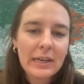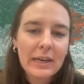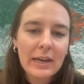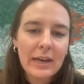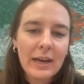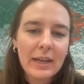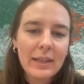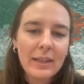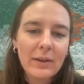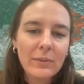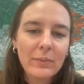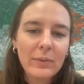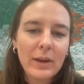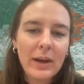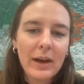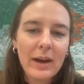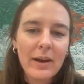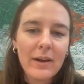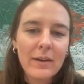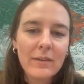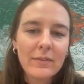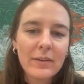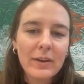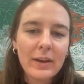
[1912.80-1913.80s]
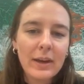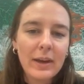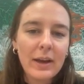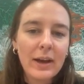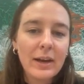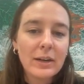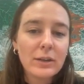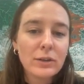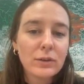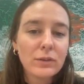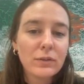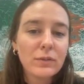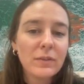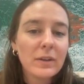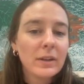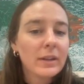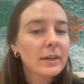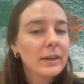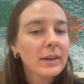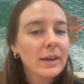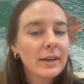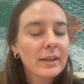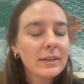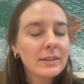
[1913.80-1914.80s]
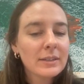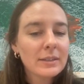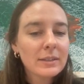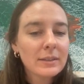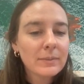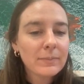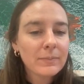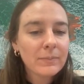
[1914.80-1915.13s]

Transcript: and then we have a hydrophilic end.